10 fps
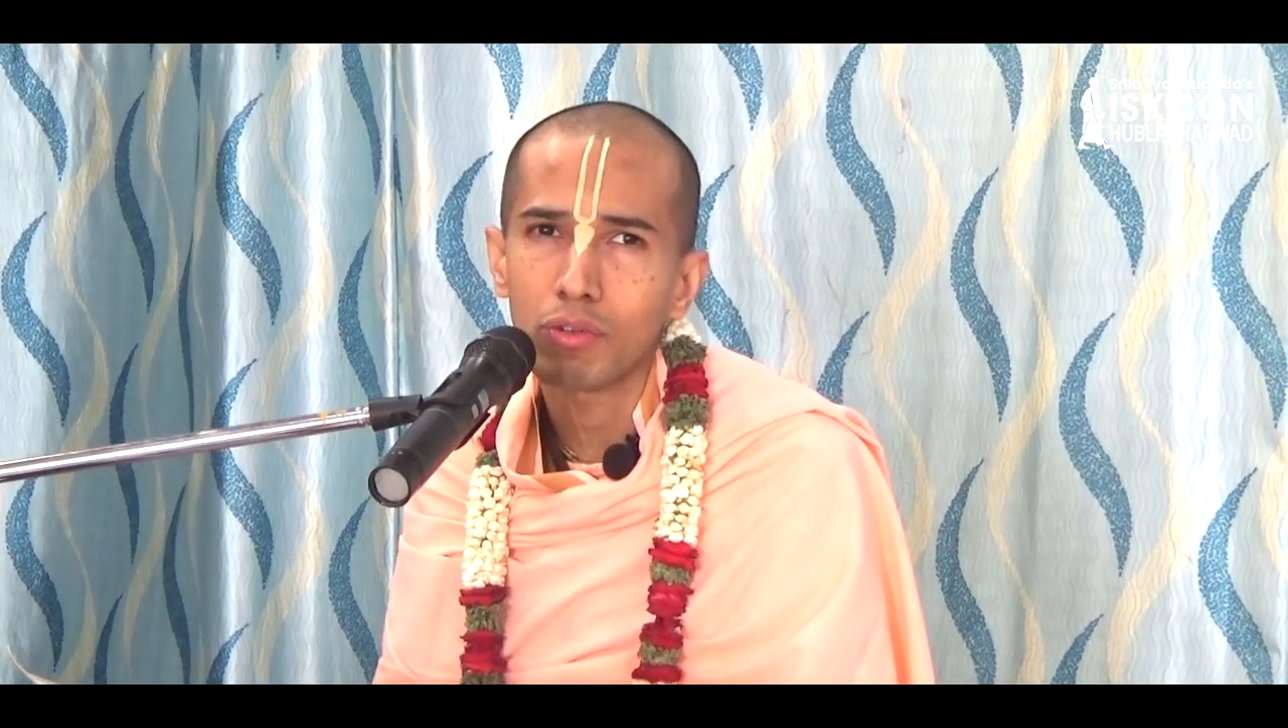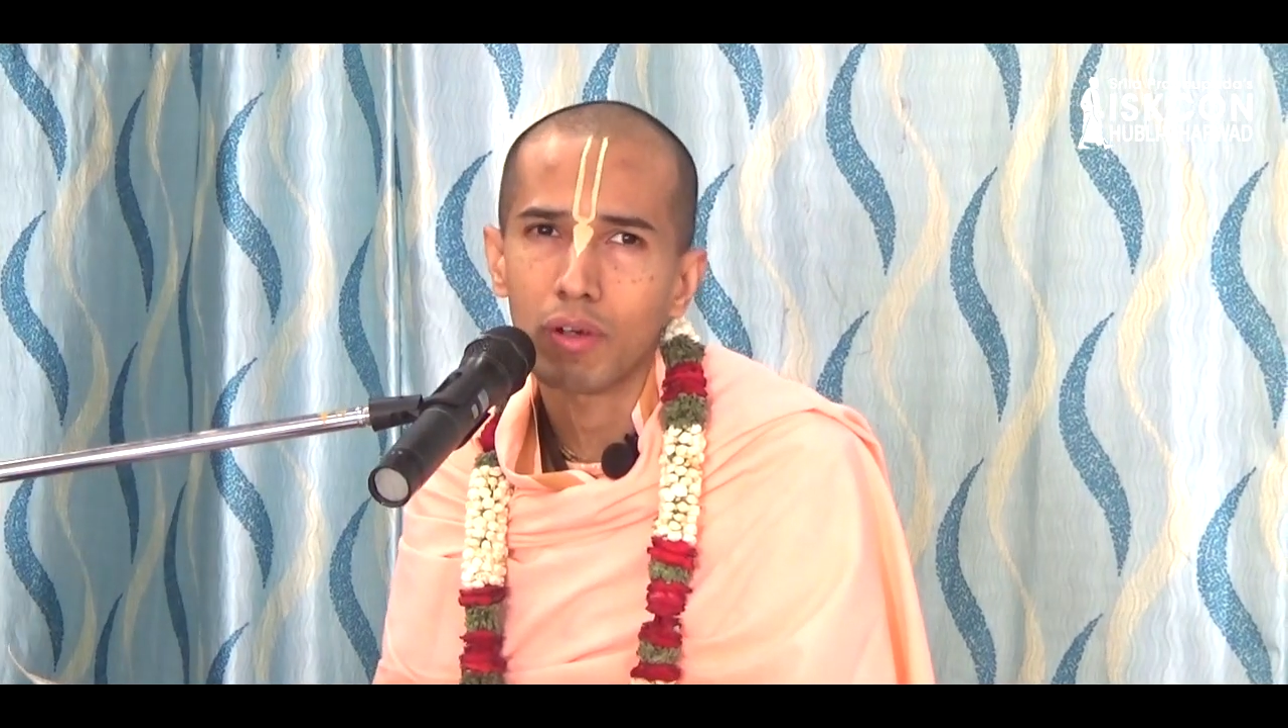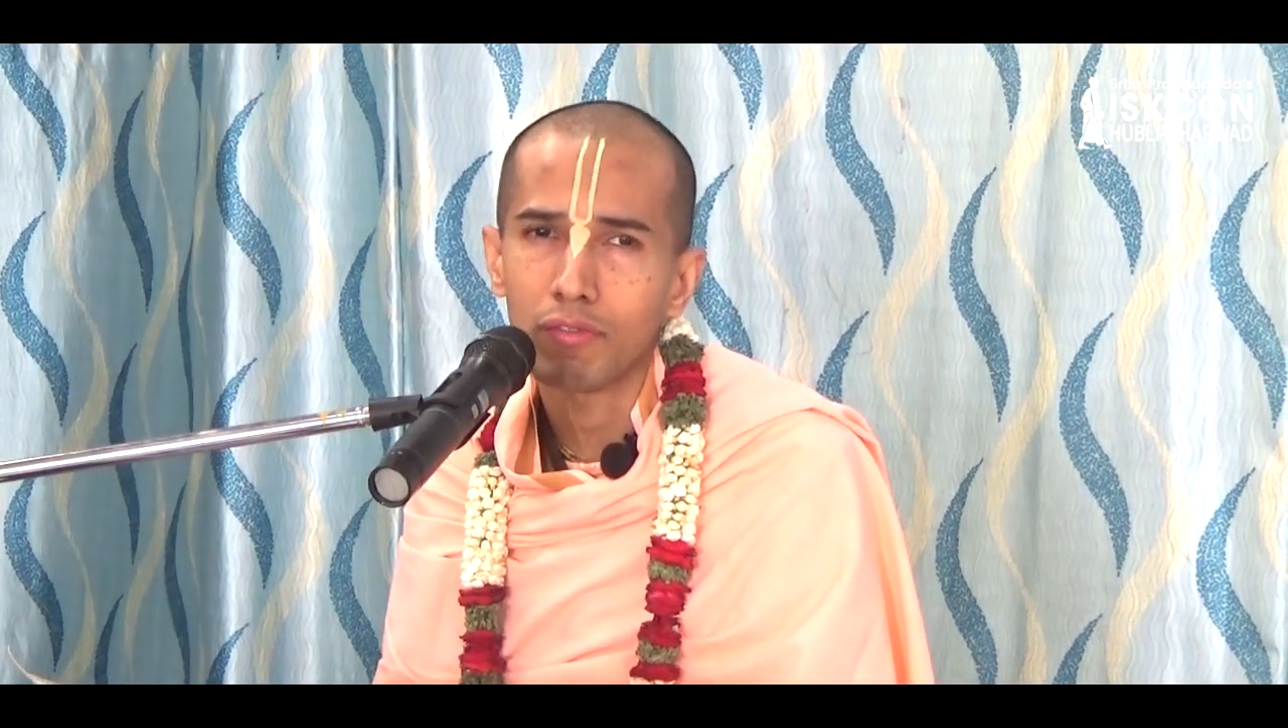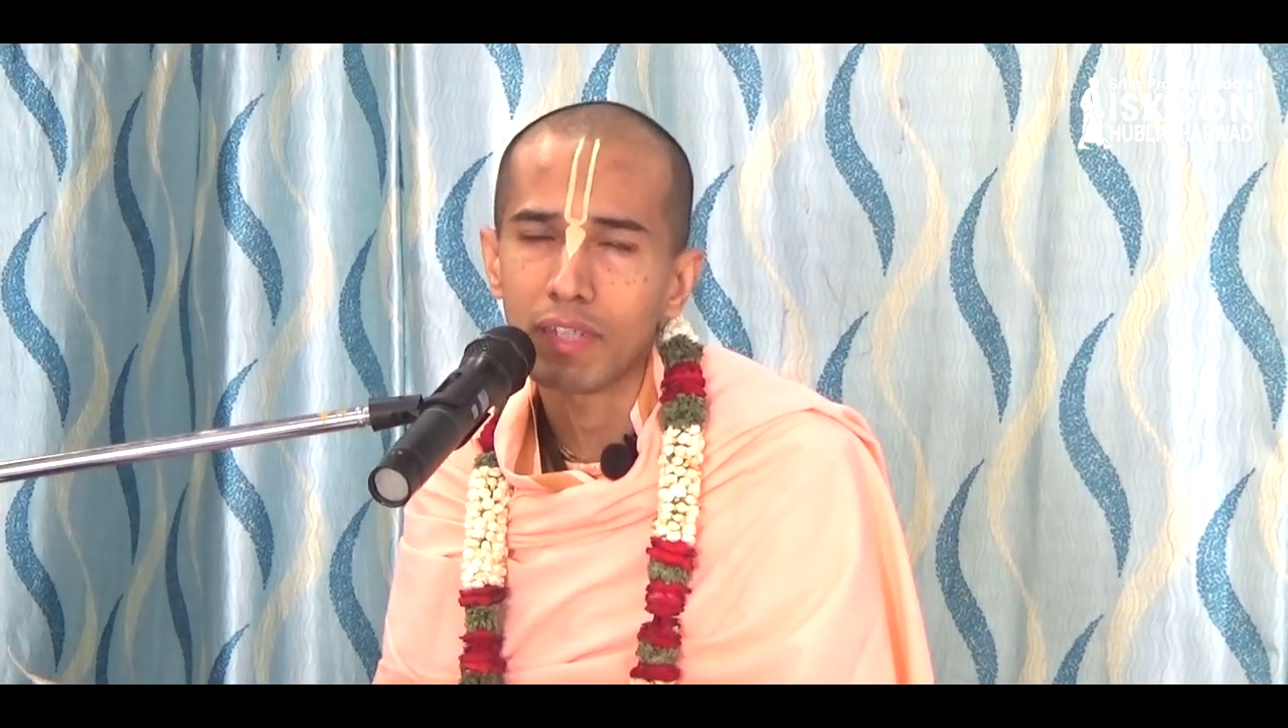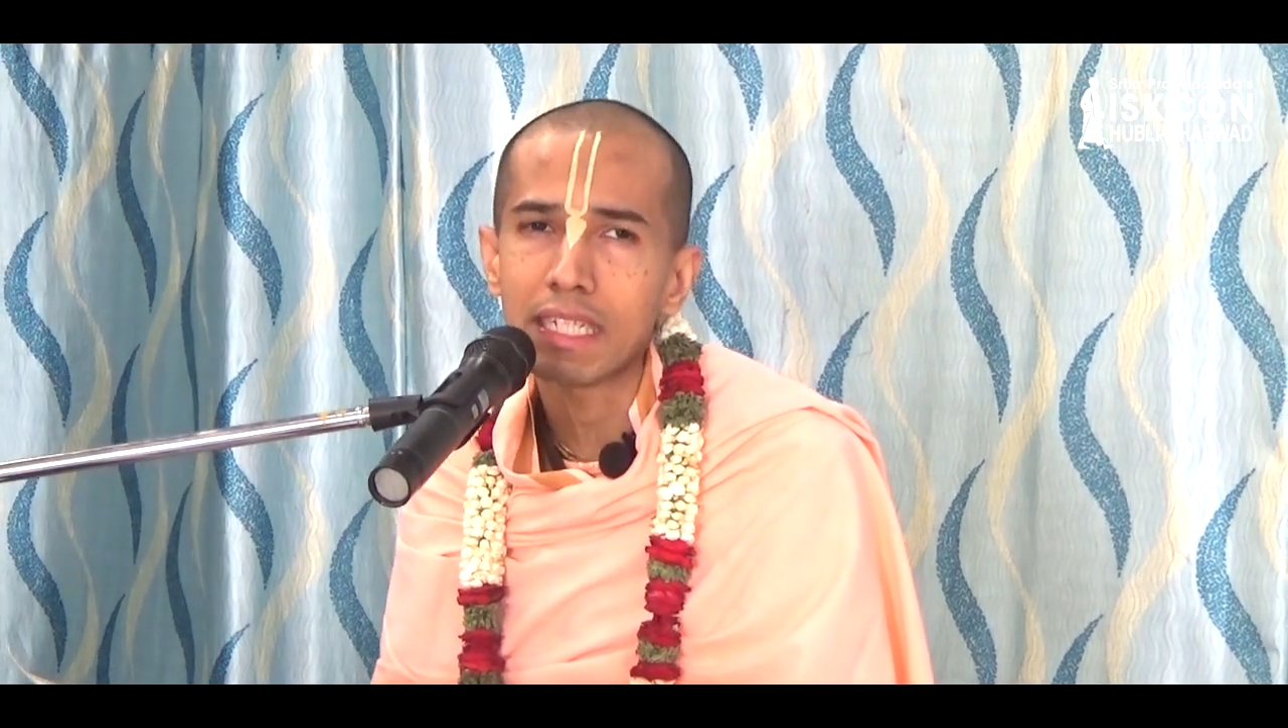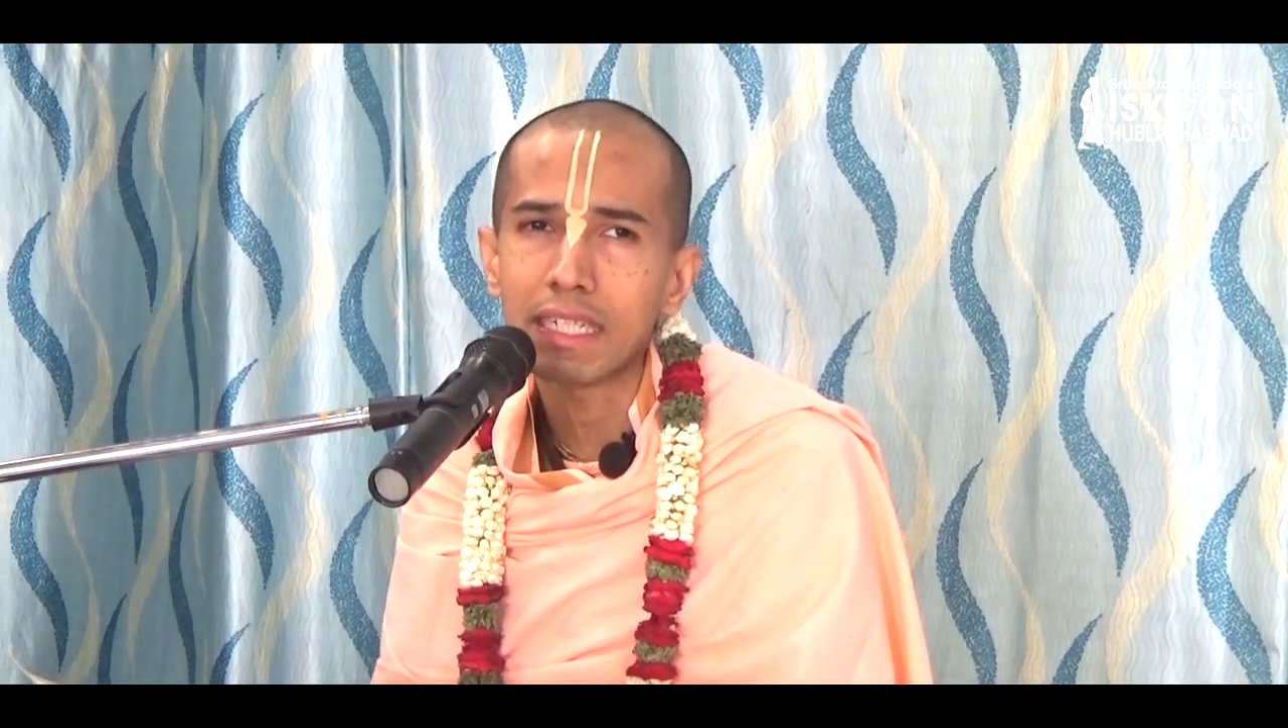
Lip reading: who are very